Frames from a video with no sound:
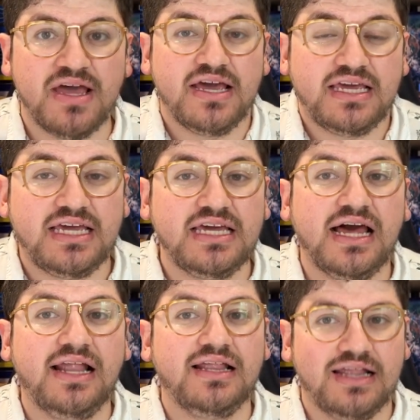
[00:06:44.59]
He
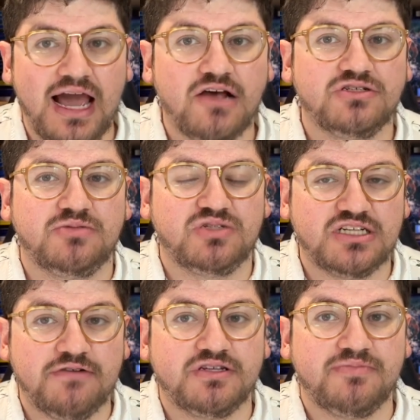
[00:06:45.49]
allows
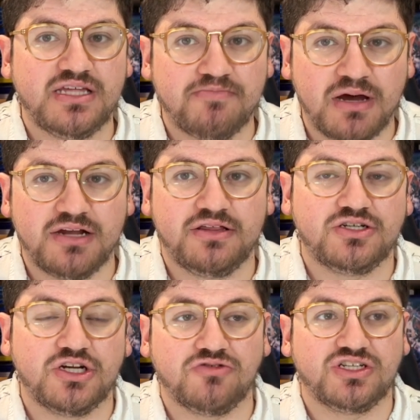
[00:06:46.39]
himself to be the butt of the
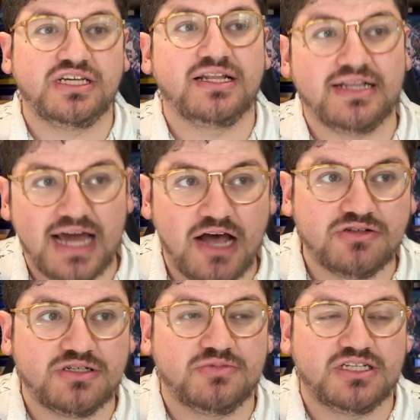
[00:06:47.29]
jokes. He
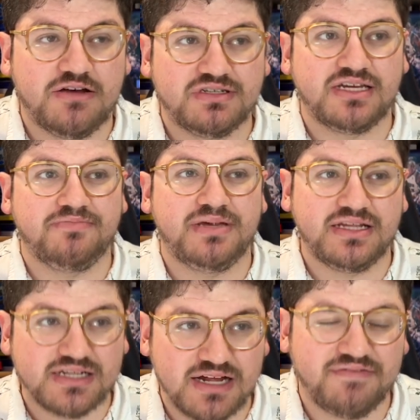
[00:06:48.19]
allows himself to get beaten up.